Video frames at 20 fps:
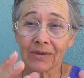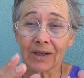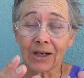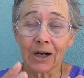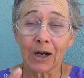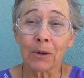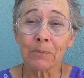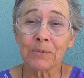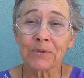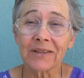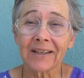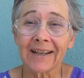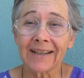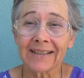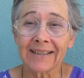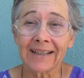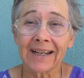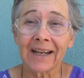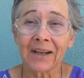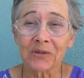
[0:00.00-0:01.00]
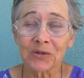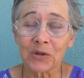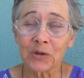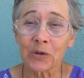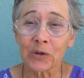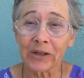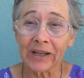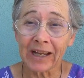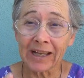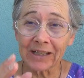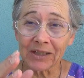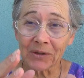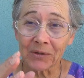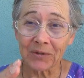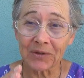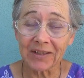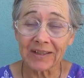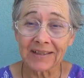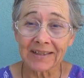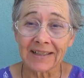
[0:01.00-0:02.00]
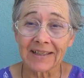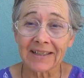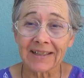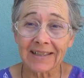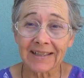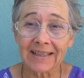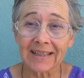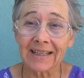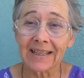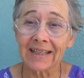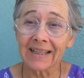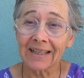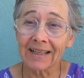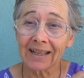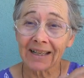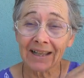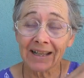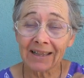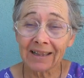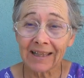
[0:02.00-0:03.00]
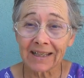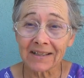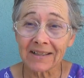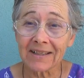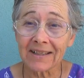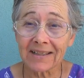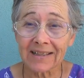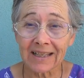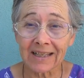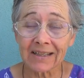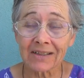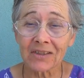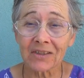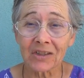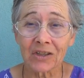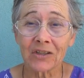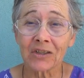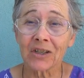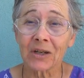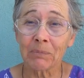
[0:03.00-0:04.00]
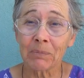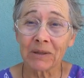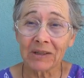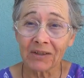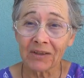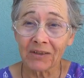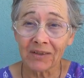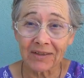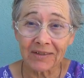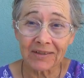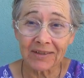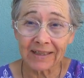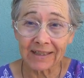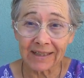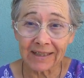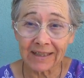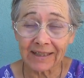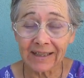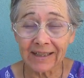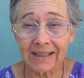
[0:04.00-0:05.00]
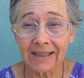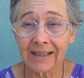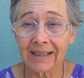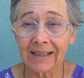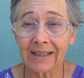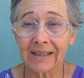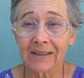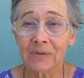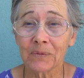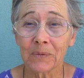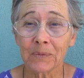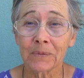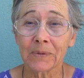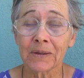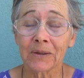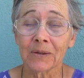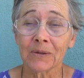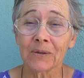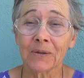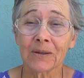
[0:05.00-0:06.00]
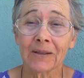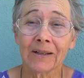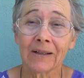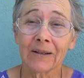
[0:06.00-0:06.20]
upside down tornadoes in the sea that sinks the ship into the sea. No.